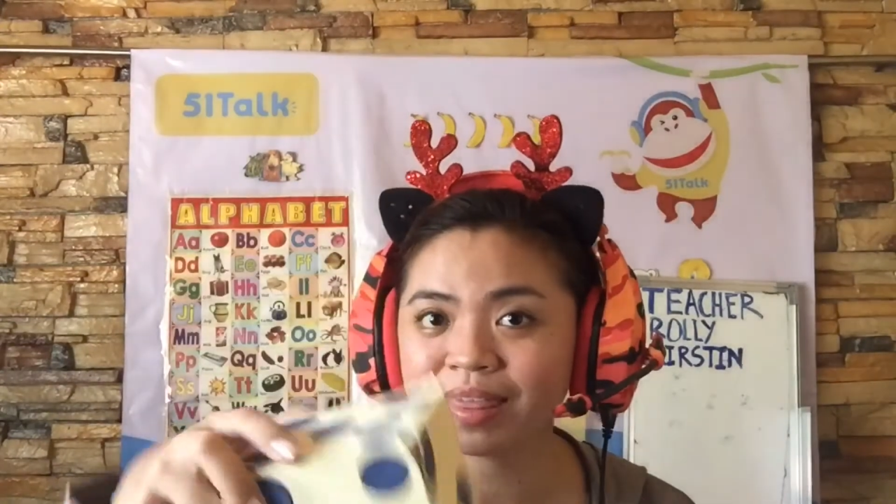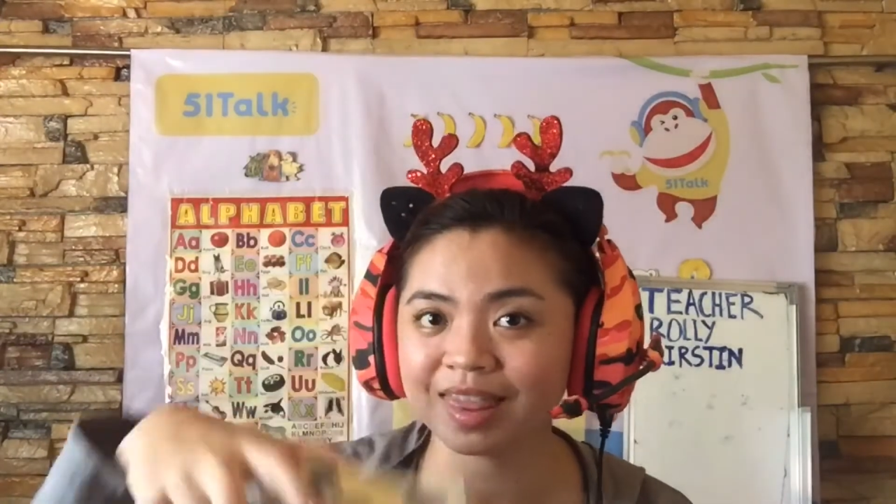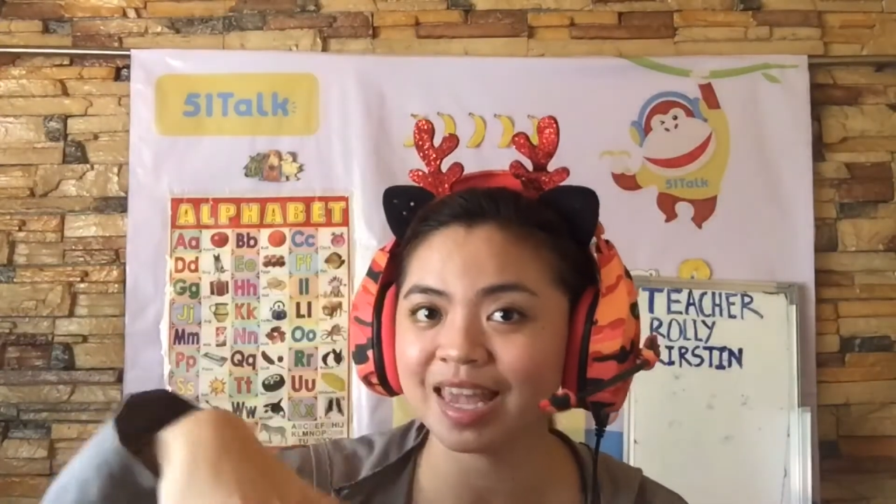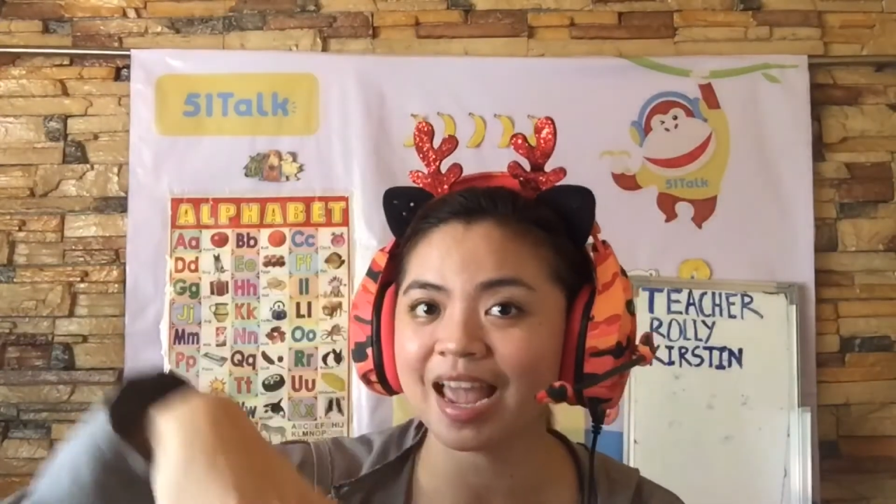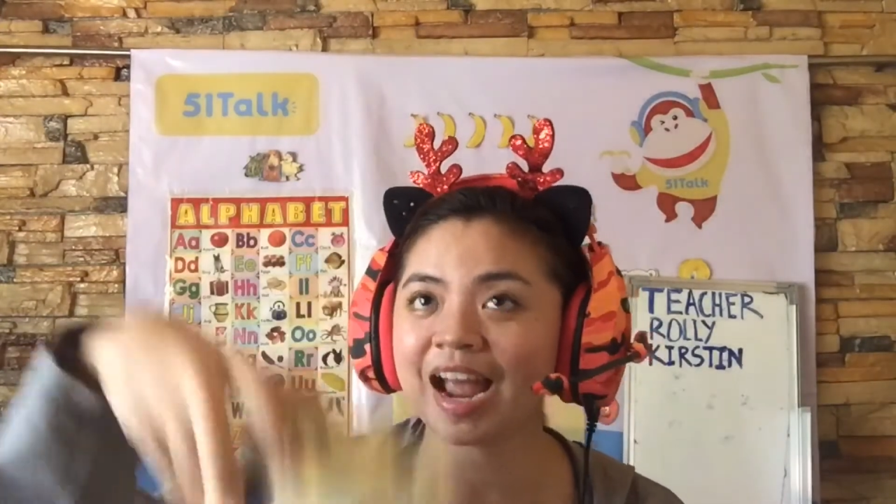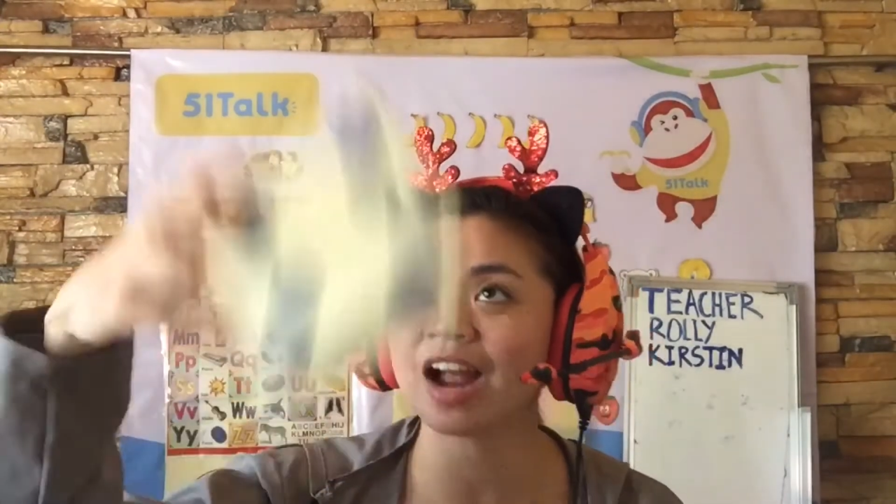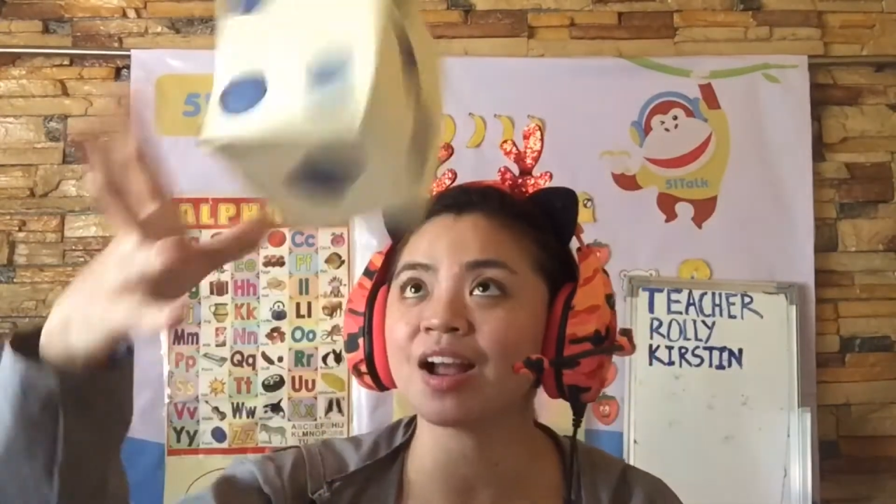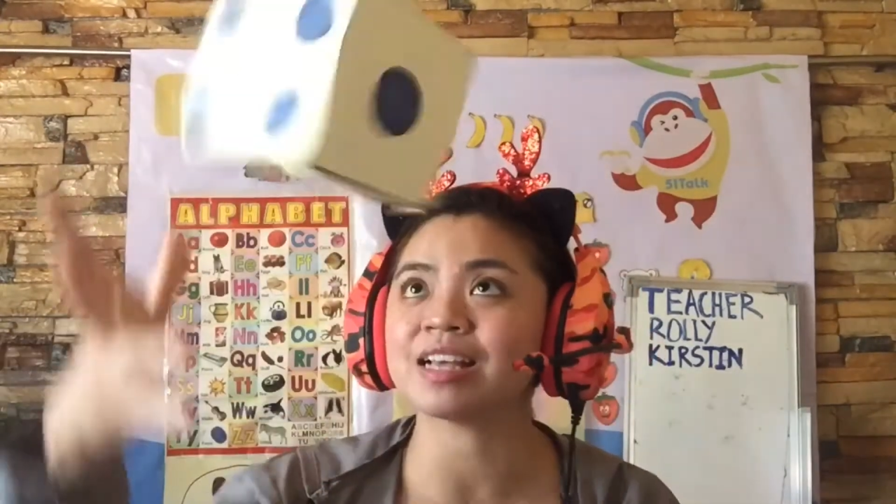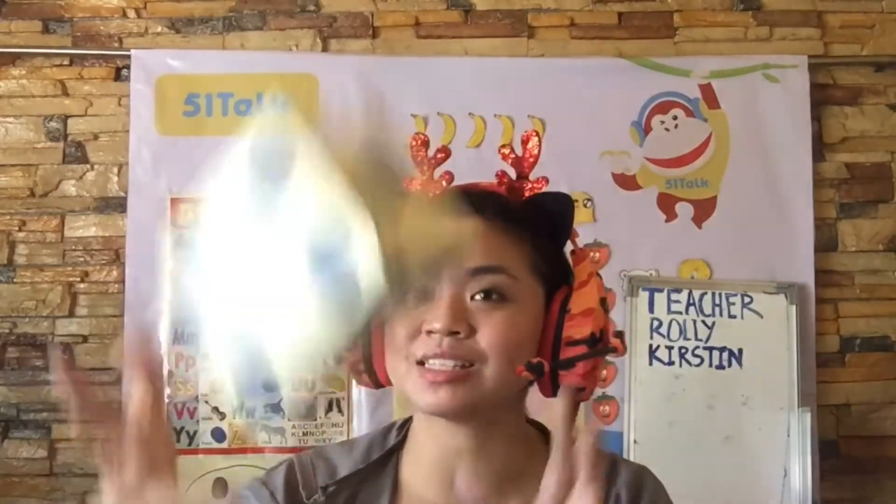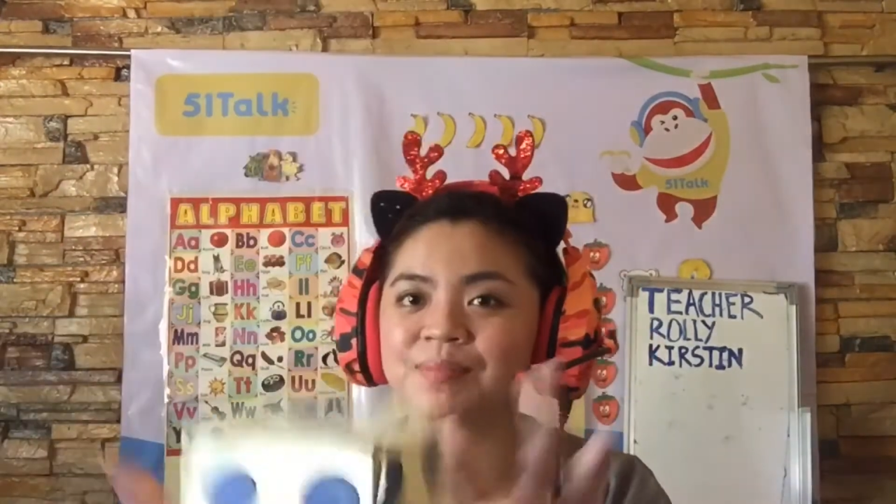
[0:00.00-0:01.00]
in the
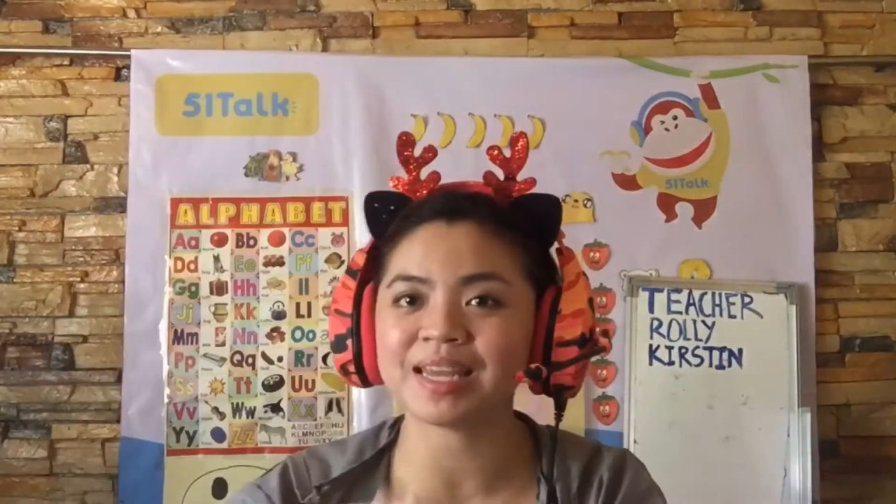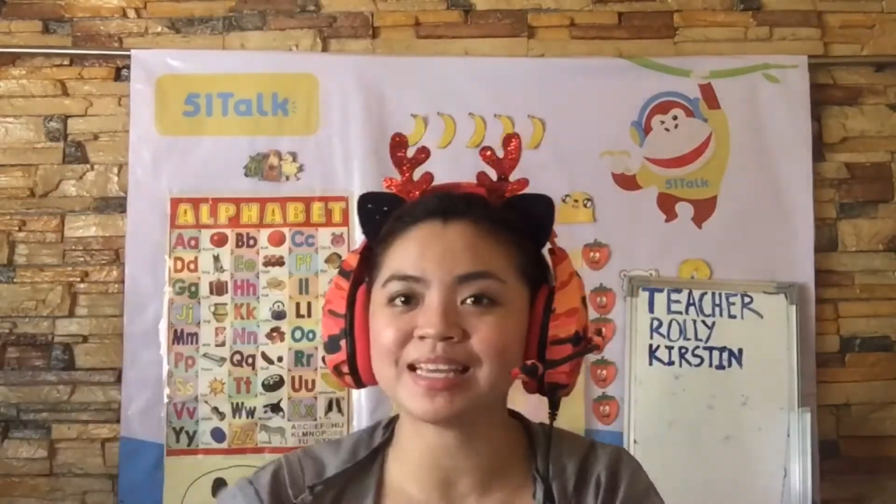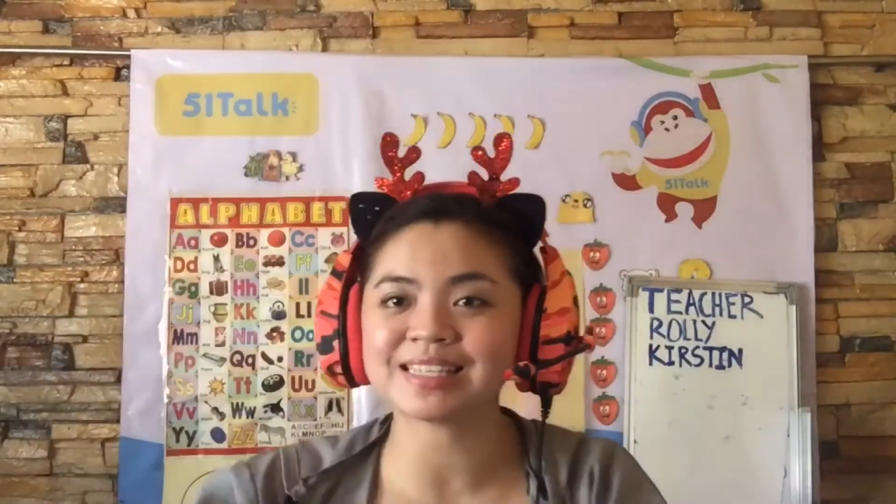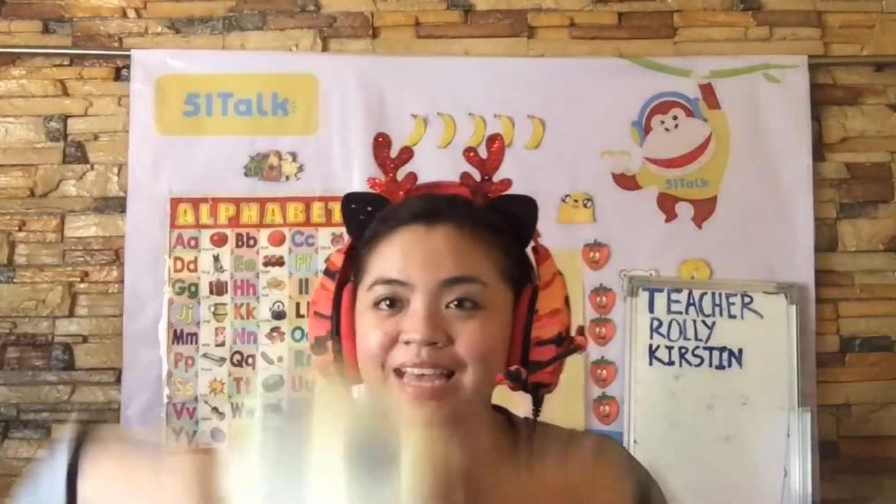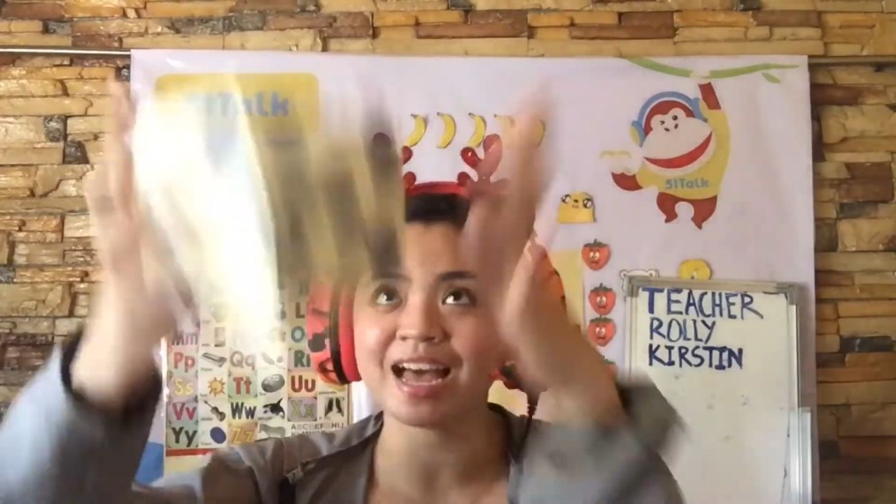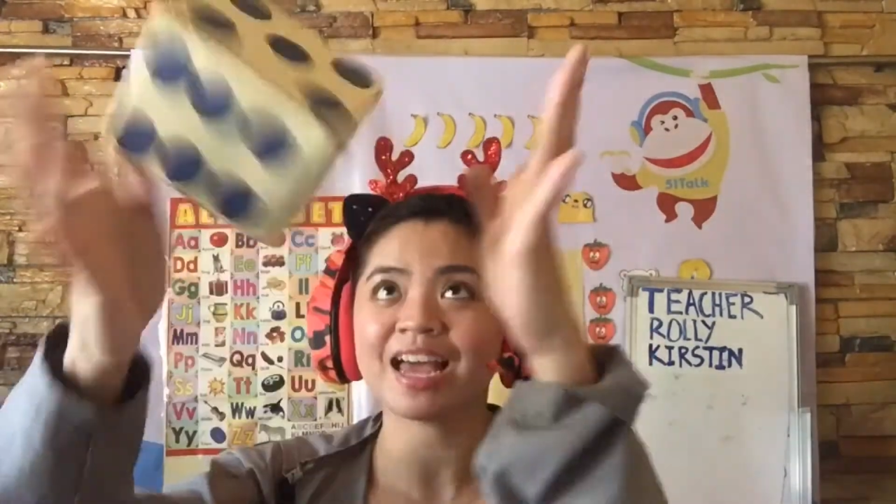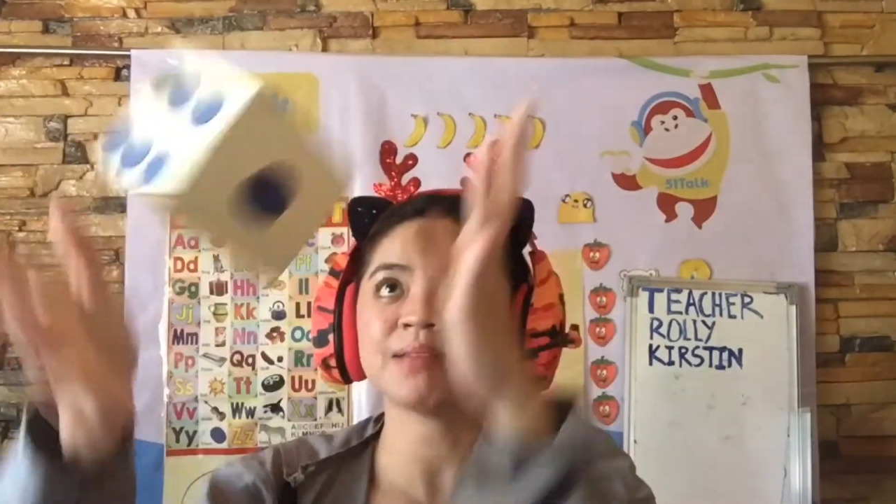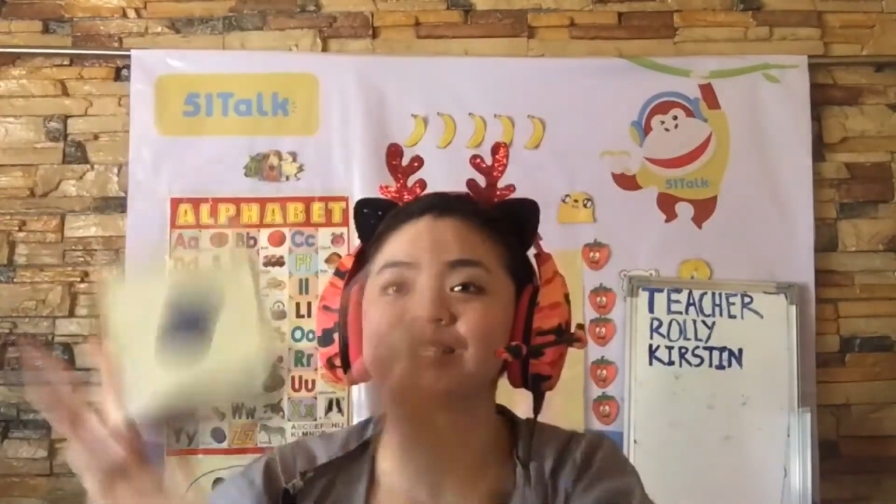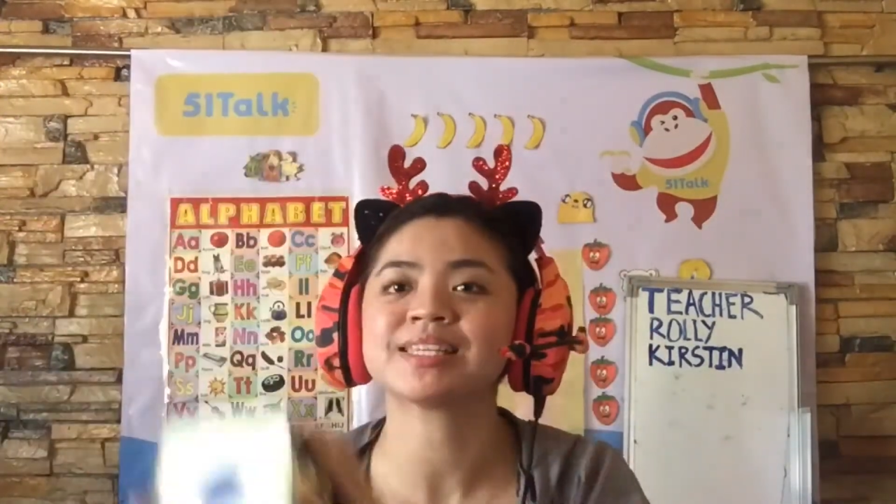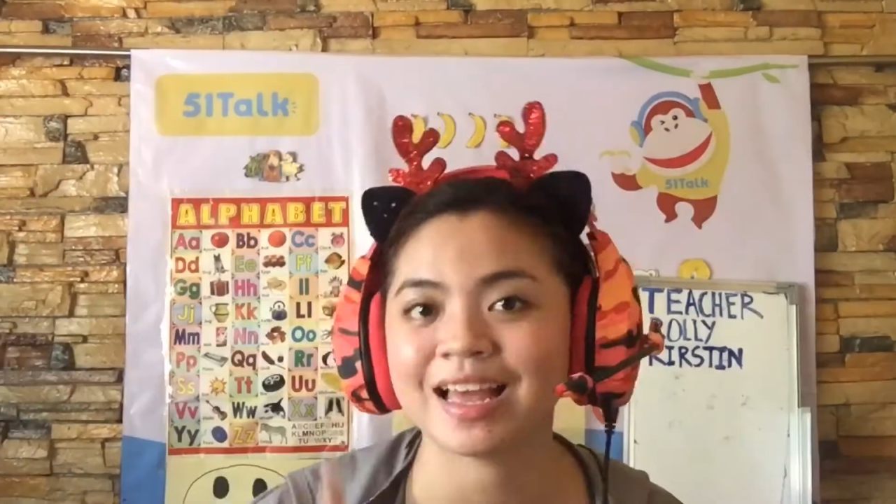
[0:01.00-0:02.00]
air as many
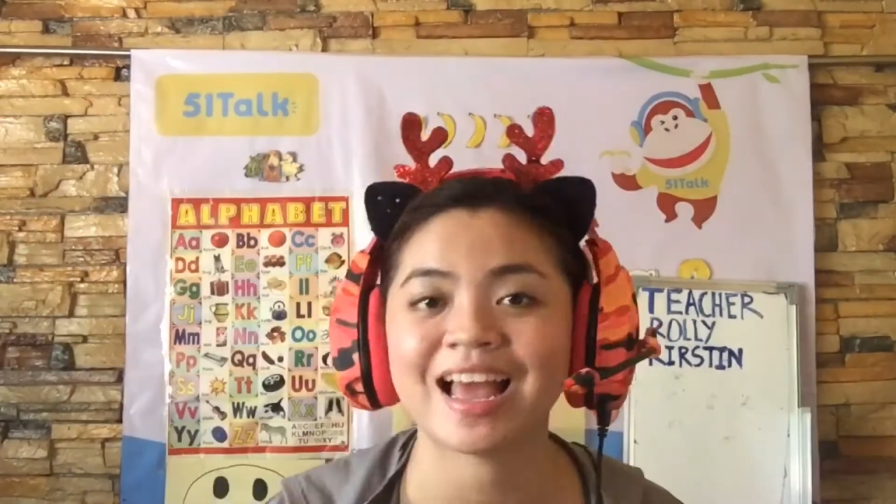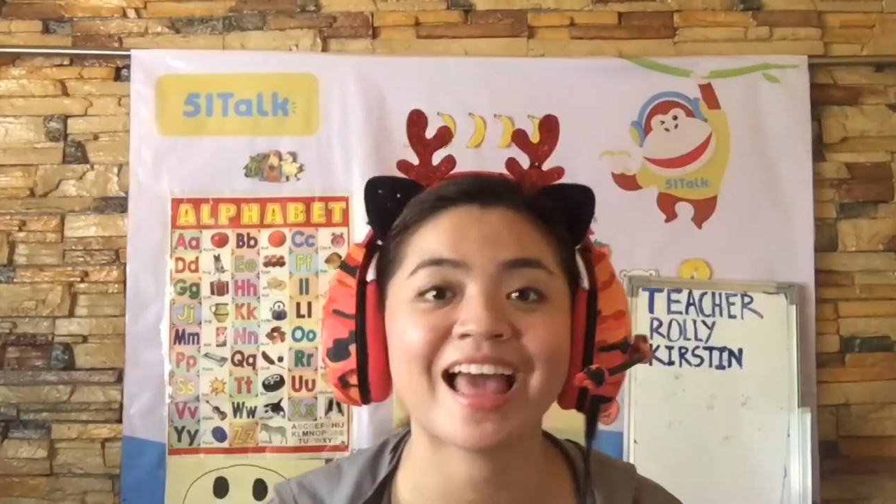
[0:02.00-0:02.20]
times,